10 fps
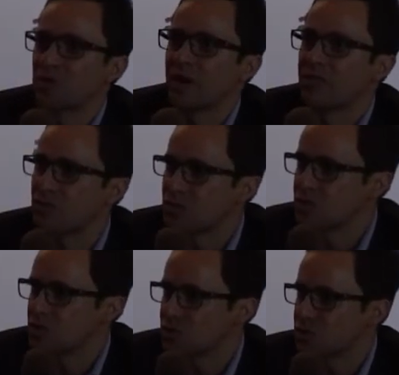We have local
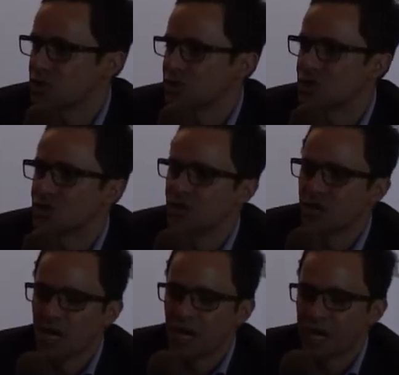solutions,
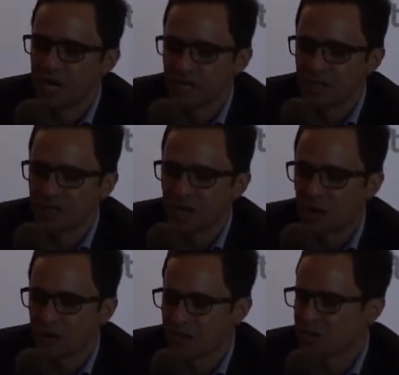and
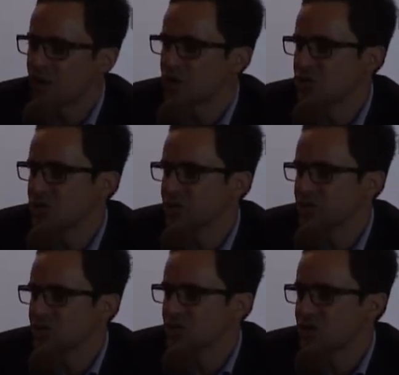our technology
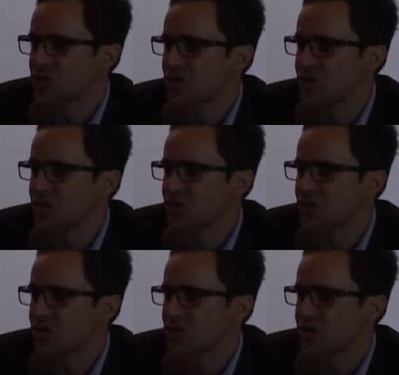is